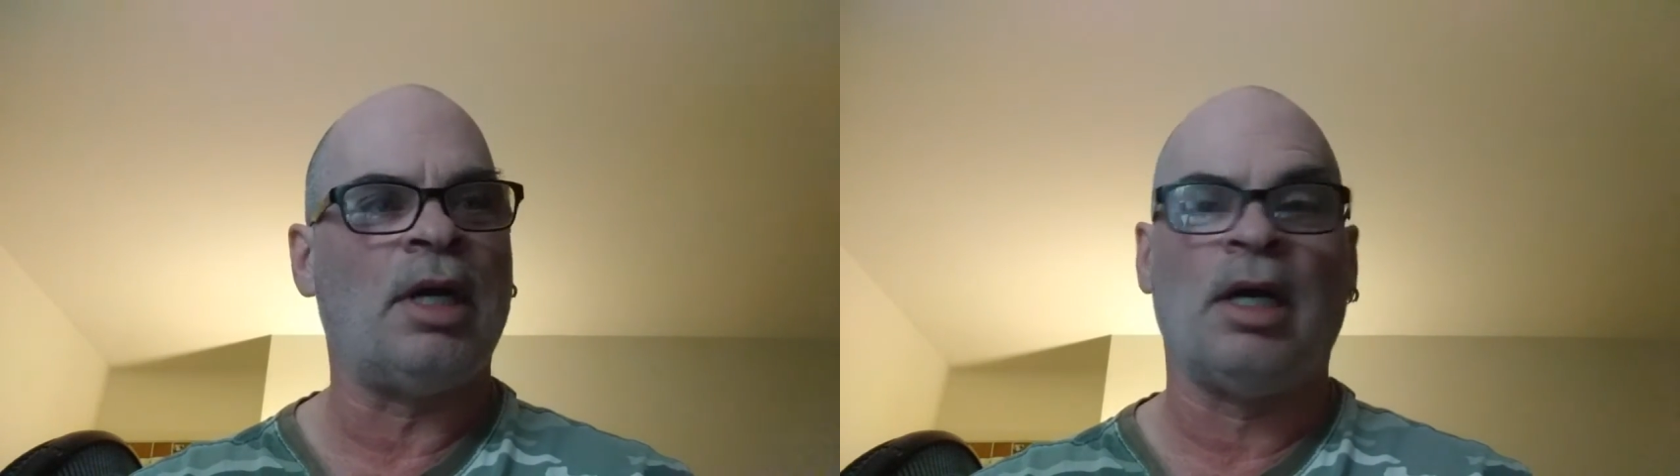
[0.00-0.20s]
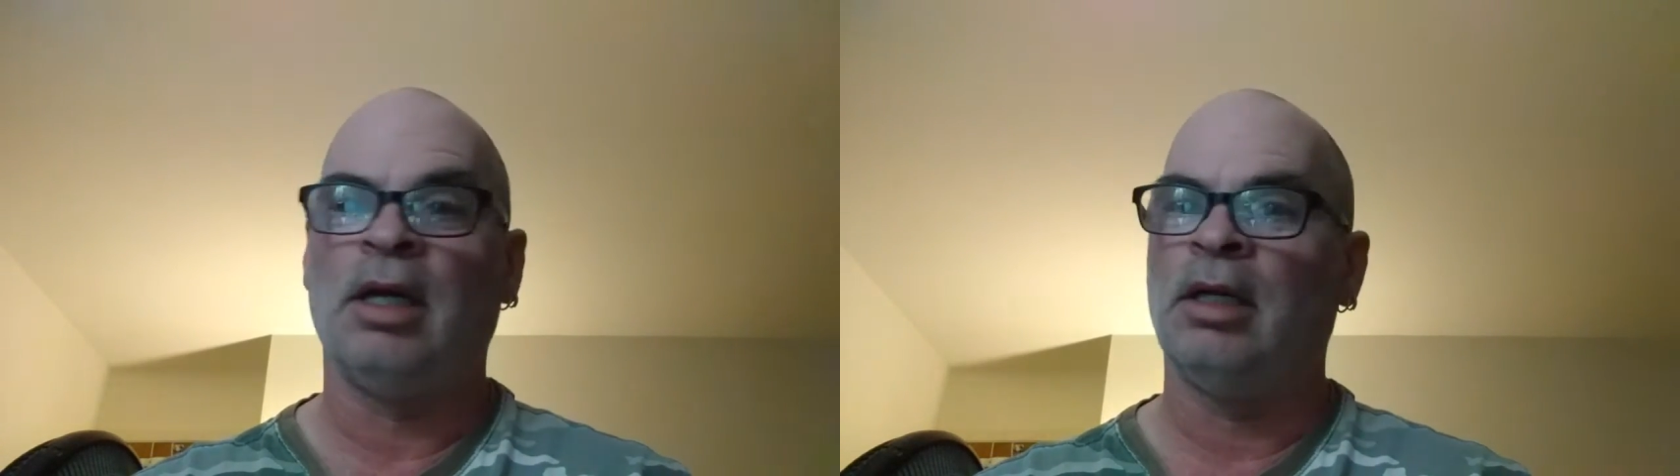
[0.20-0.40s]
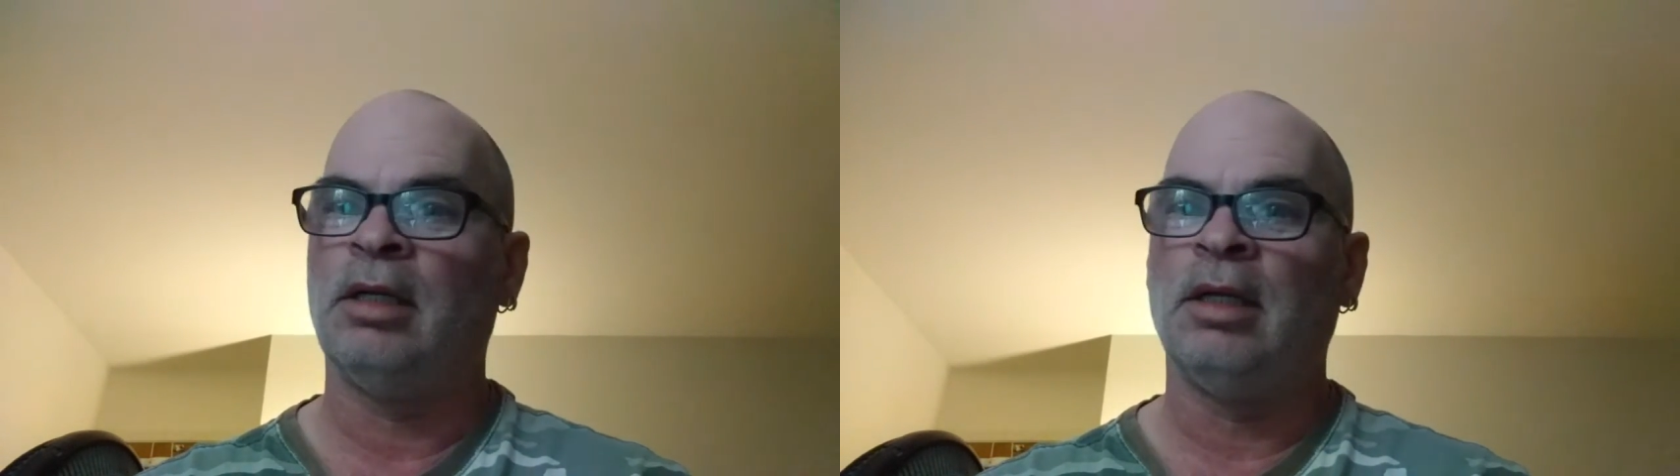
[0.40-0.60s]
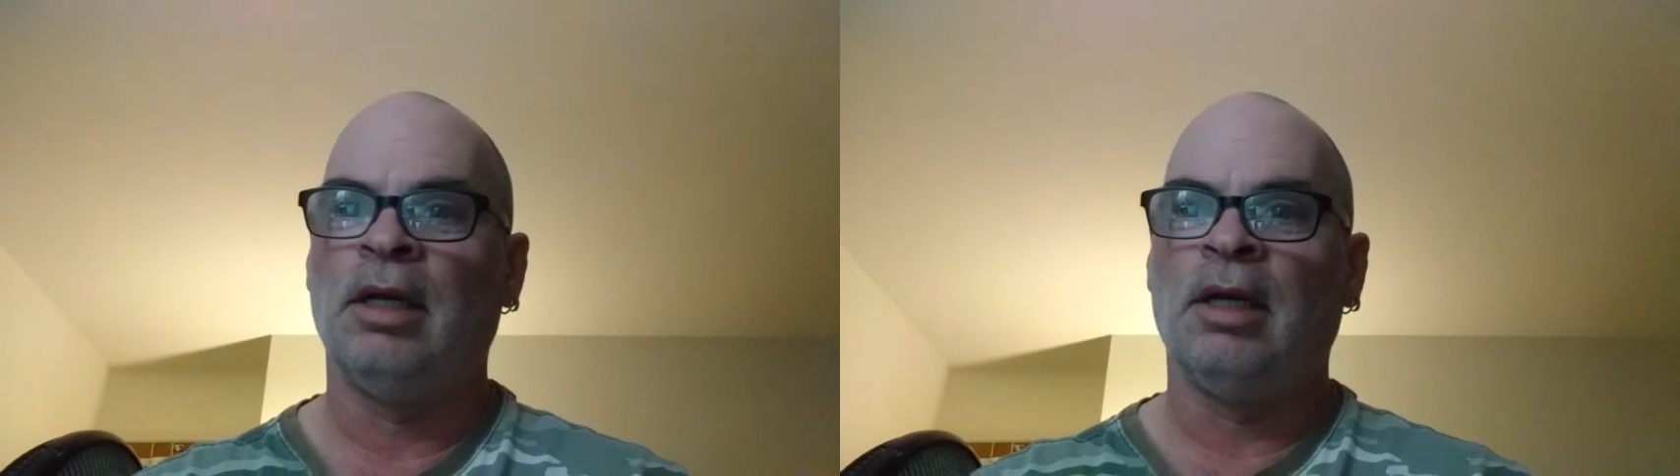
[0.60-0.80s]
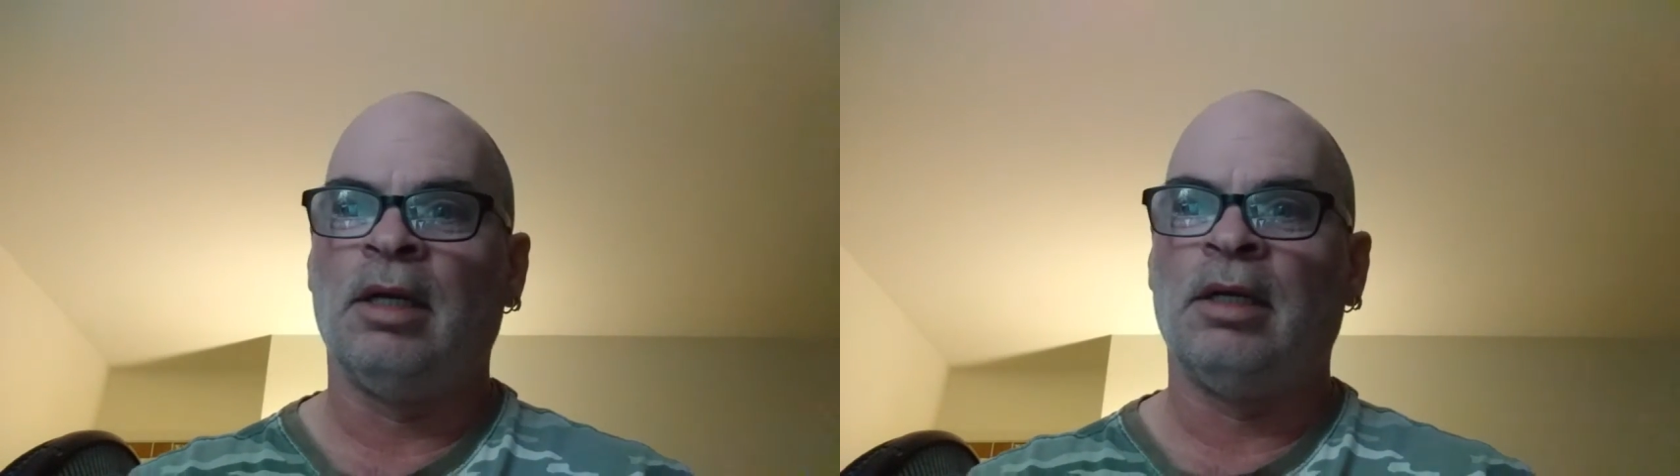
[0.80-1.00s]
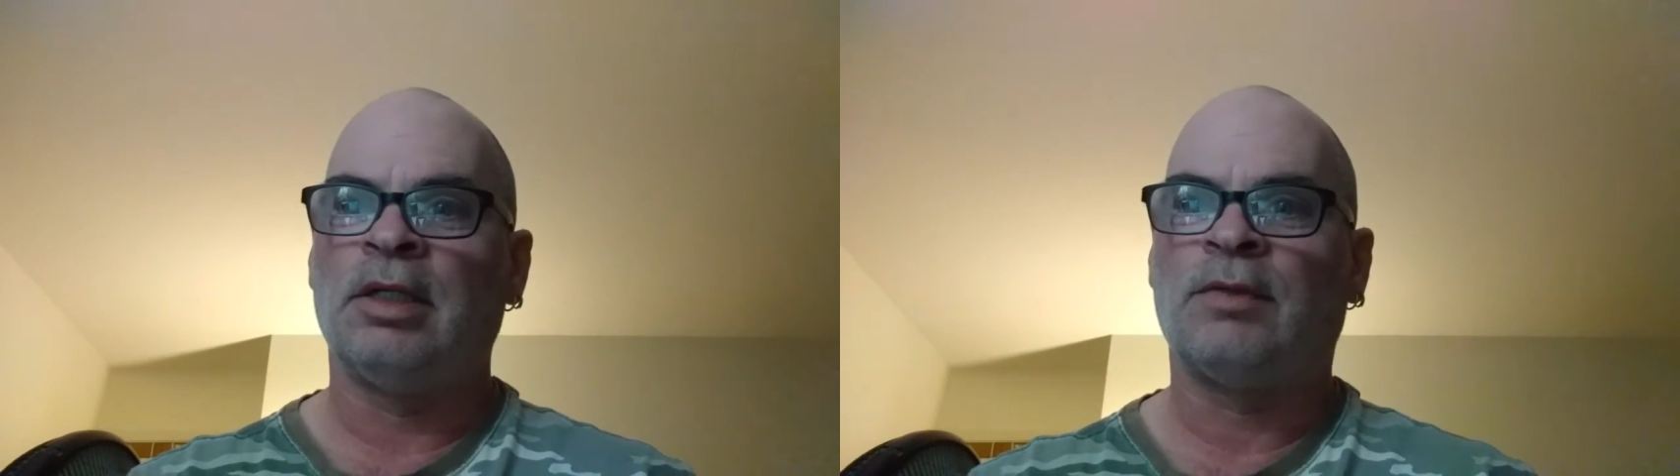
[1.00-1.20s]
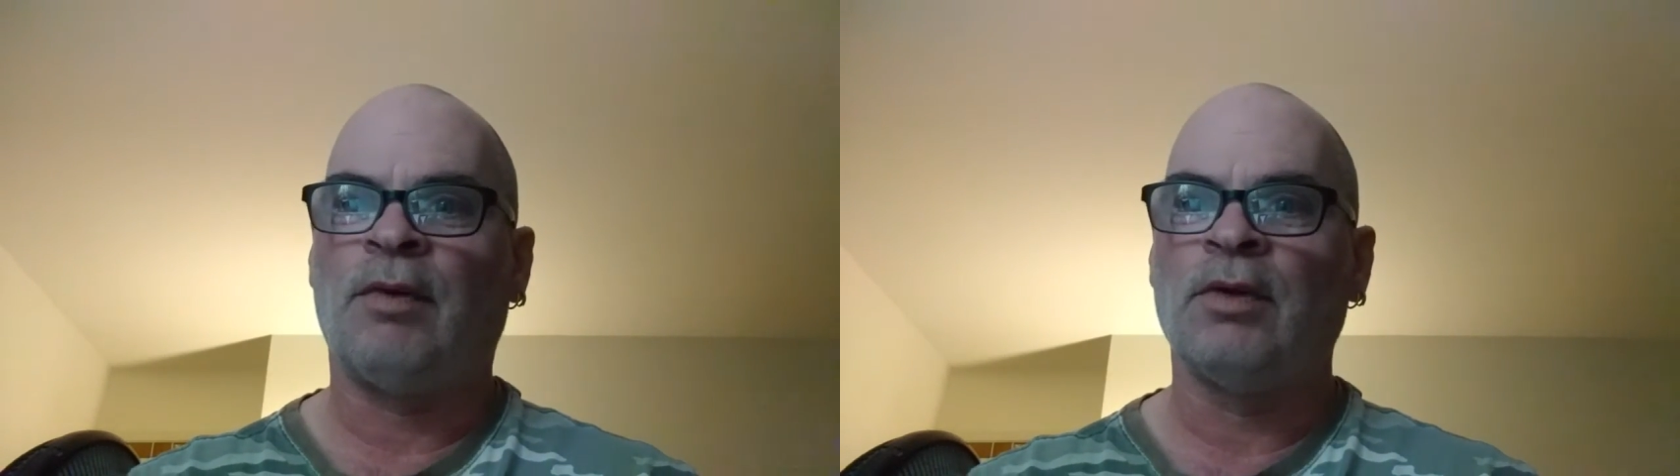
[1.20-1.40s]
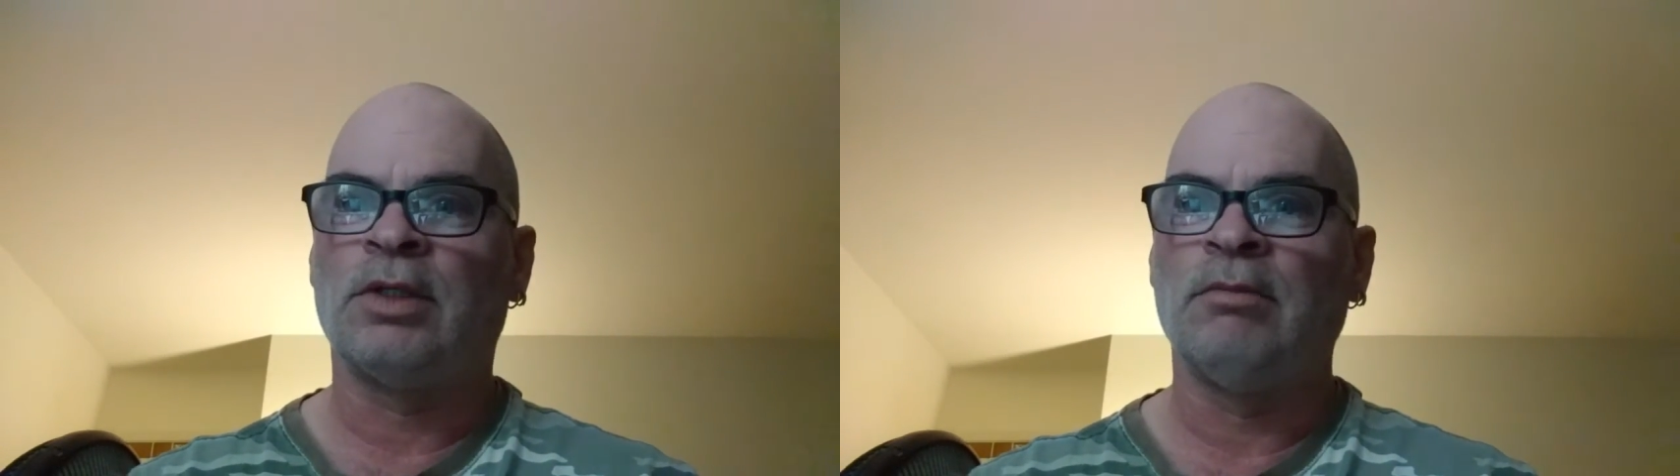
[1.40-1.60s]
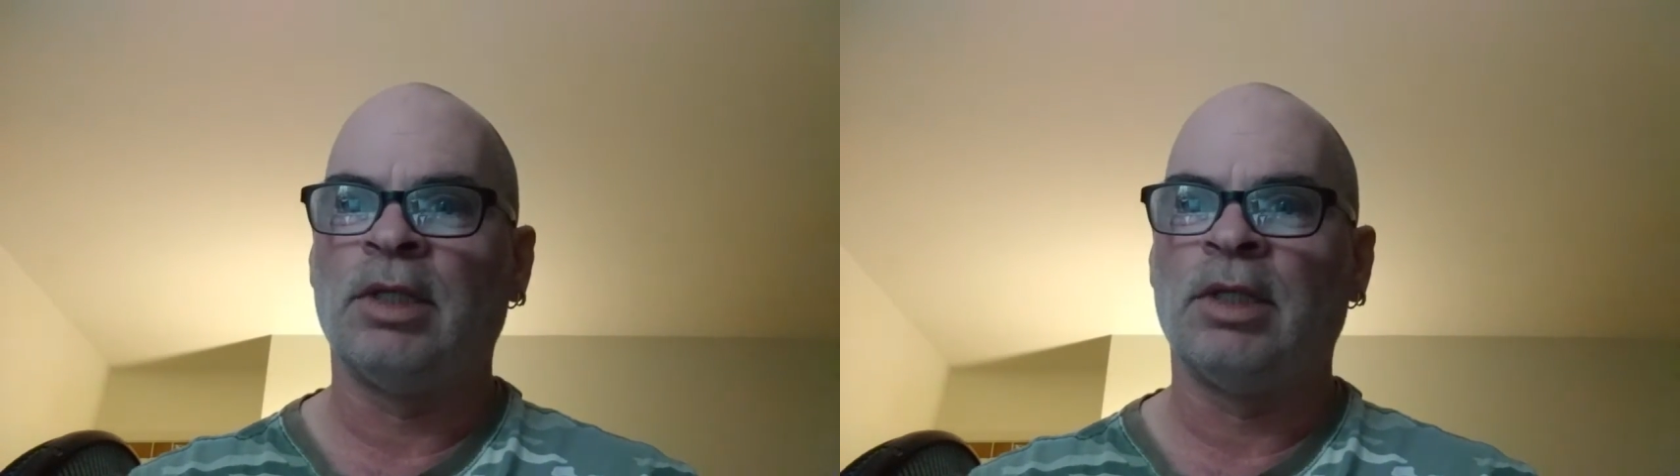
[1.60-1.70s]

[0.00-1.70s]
and his first